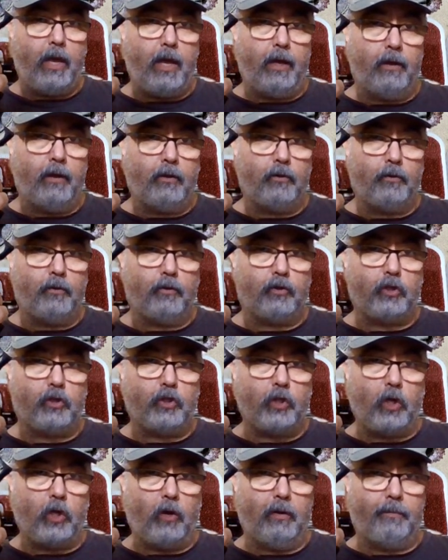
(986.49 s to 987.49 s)
slowly
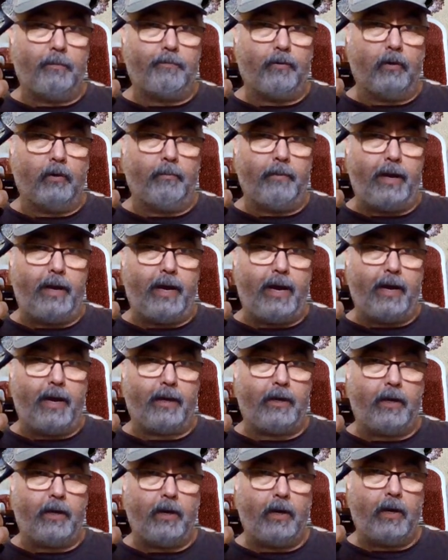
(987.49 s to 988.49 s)
pulling back,
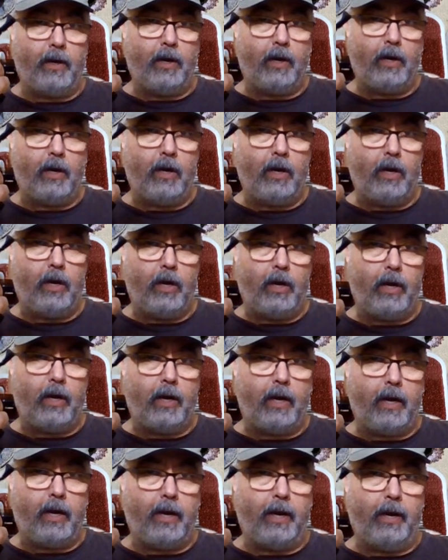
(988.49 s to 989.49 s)

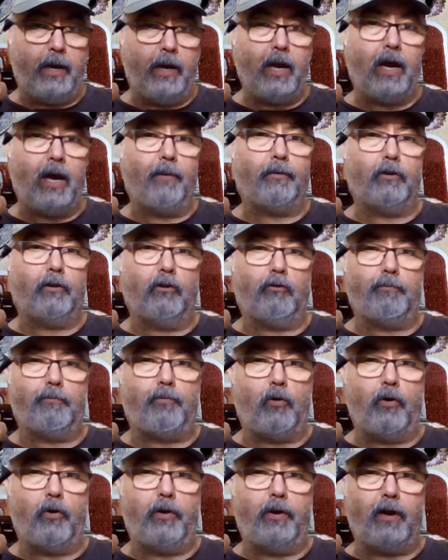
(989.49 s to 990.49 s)
and now at this point
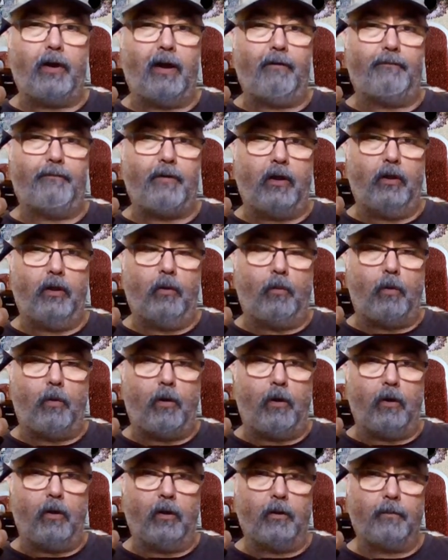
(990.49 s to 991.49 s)
I found the wall.
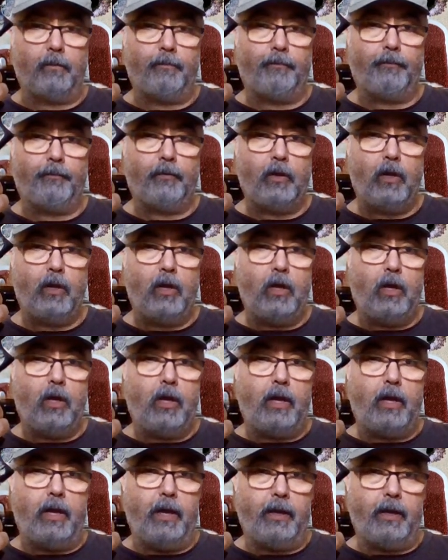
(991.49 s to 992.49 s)

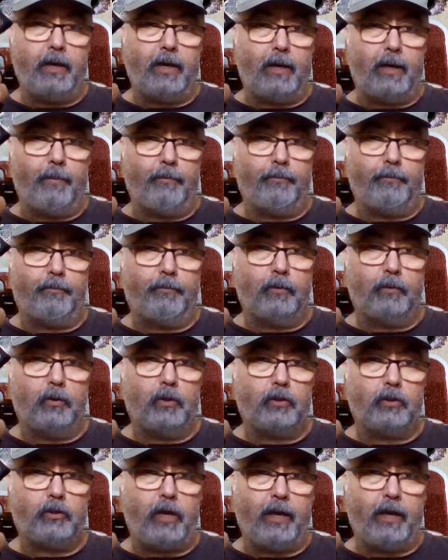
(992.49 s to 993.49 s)
Again, I'm
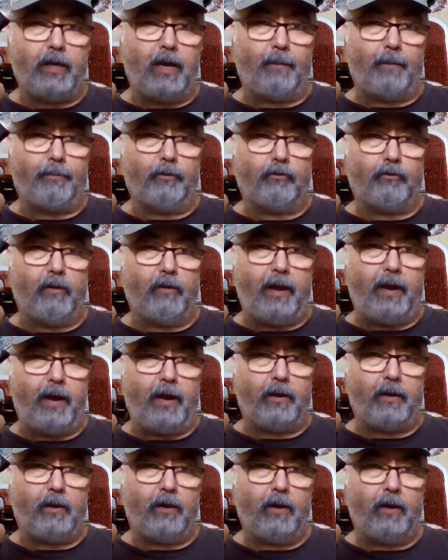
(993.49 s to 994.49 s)
taking up the slack,
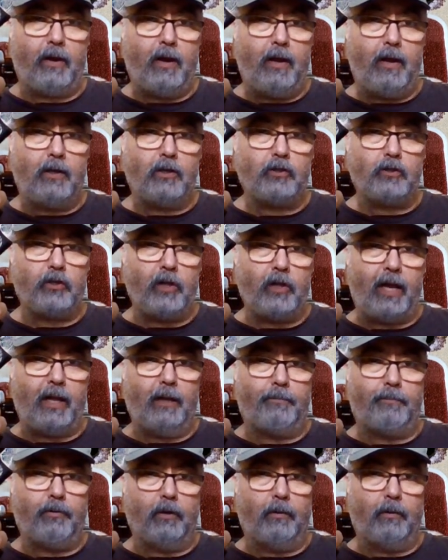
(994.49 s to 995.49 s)
slightly pulling
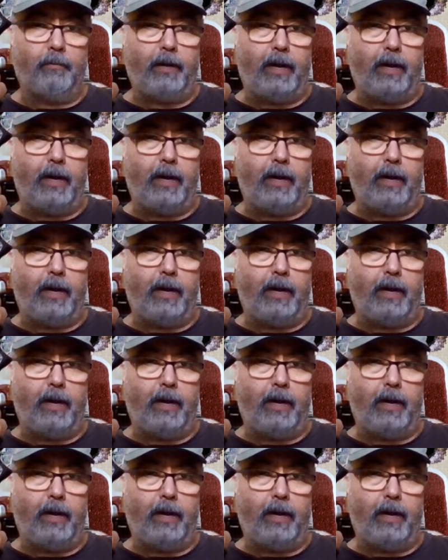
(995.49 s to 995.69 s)
back,